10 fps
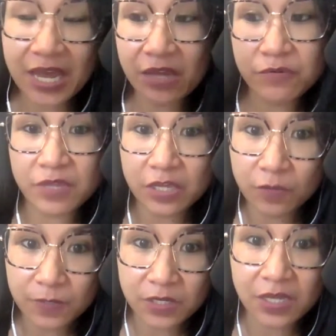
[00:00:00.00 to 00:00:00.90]
how do they
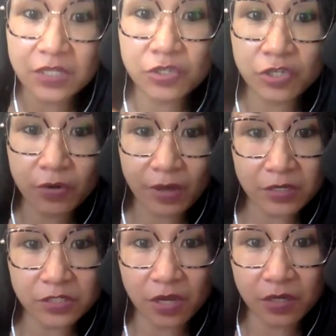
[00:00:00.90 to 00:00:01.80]
communicate so you know how
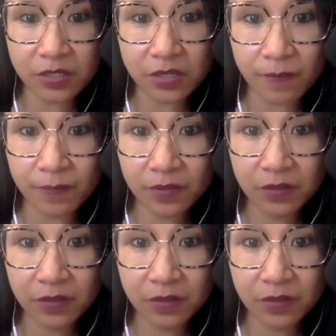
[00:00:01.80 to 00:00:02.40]
to talk to them?